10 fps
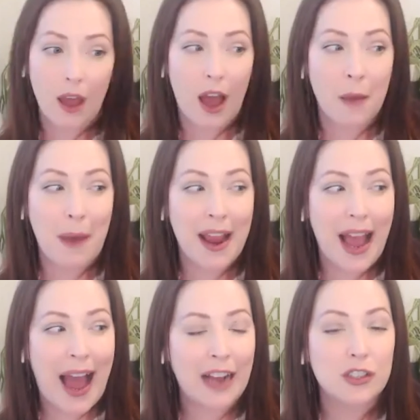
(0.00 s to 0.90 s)
I
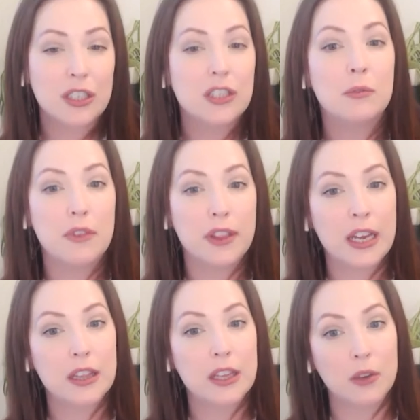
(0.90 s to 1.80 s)
actually don't
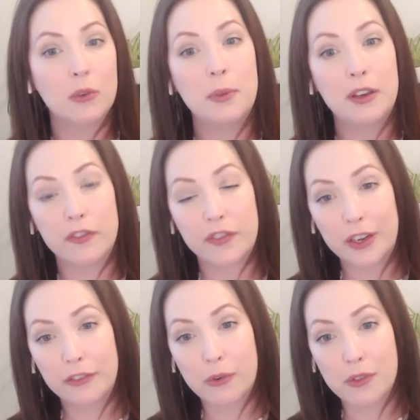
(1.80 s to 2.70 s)
think that you would be a
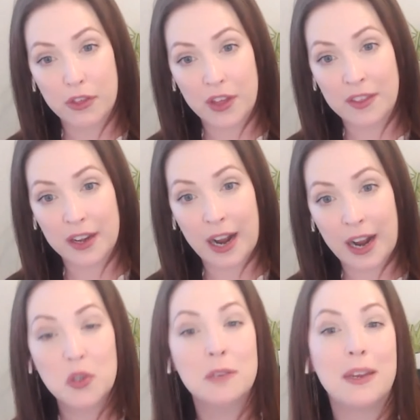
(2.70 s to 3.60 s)
fit for the thing that I'm
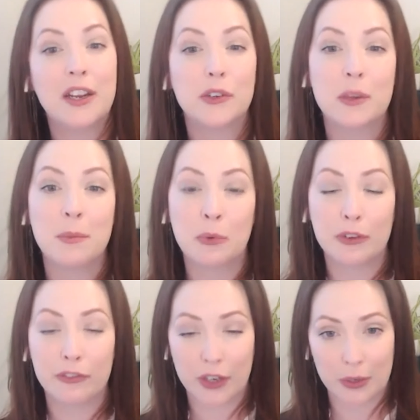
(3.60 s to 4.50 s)
doing, but here, let me
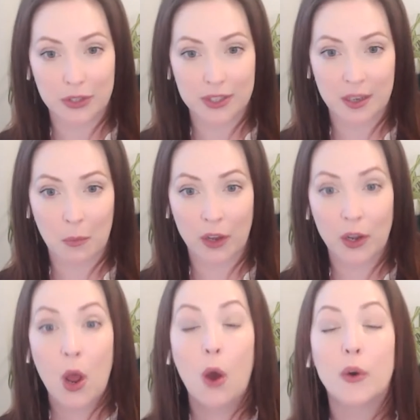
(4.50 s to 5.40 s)
refer you to someone.
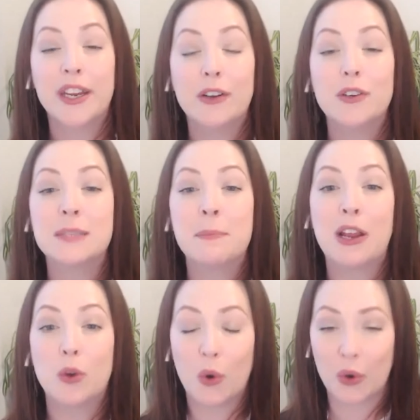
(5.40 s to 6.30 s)
Or here is my
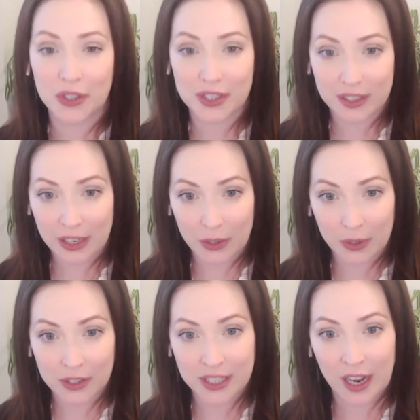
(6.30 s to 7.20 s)
course that you
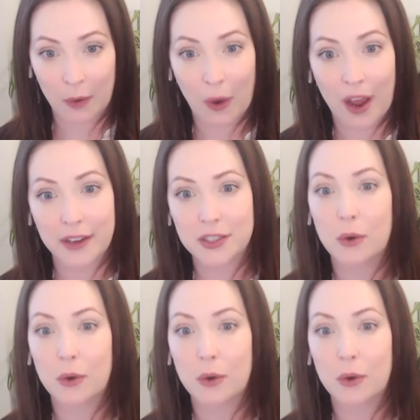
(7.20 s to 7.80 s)
can DIY.